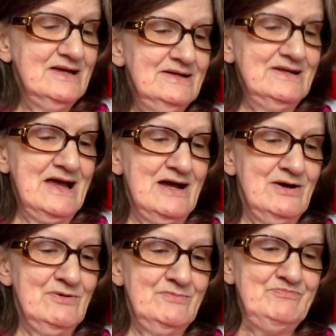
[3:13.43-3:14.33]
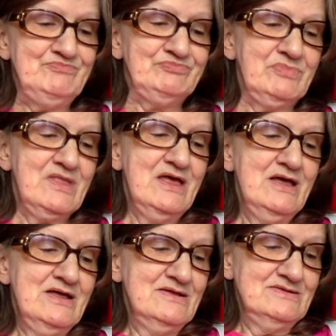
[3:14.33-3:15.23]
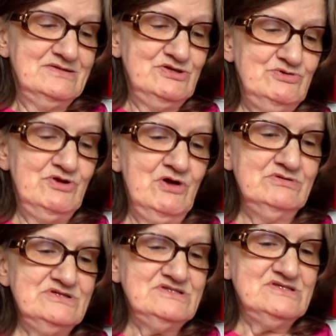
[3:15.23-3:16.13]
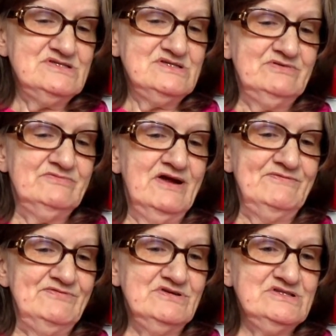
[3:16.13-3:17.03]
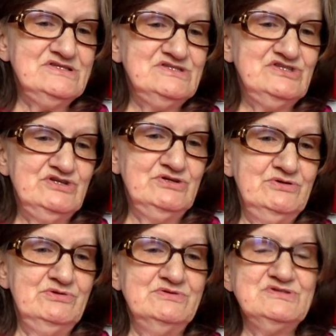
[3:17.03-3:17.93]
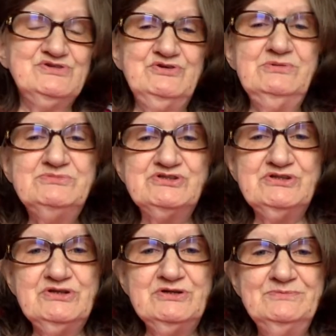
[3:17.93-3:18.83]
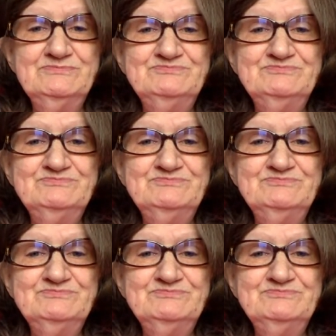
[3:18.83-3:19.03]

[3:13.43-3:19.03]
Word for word: Now, you know this is in reference to the scripture,